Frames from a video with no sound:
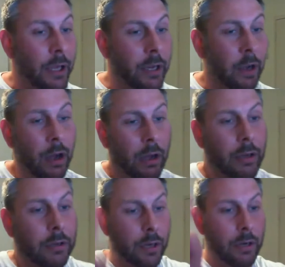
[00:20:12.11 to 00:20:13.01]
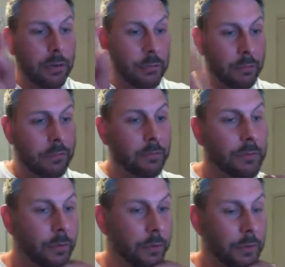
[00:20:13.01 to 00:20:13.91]
oh, you know,
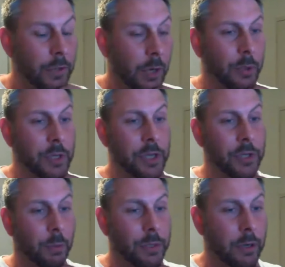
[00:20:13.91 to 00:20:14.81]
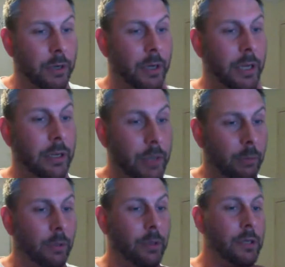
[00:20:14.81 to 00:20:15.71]
jump on this opportunity, jump
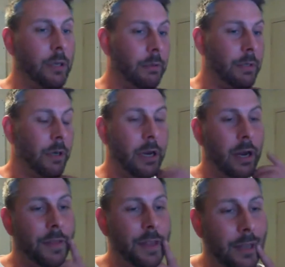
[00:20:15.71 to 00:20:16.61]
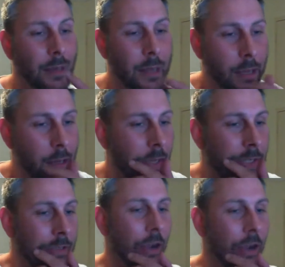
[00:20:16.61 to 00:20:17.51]
on this opportunity. I think it's
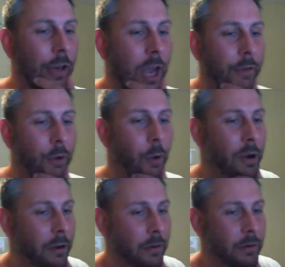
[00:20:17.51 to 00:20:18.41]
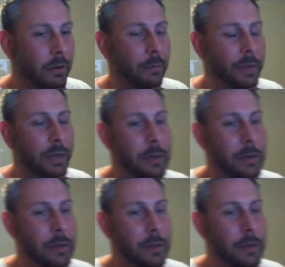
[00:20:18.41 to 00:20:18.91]
totally overquoted. You know what I mean?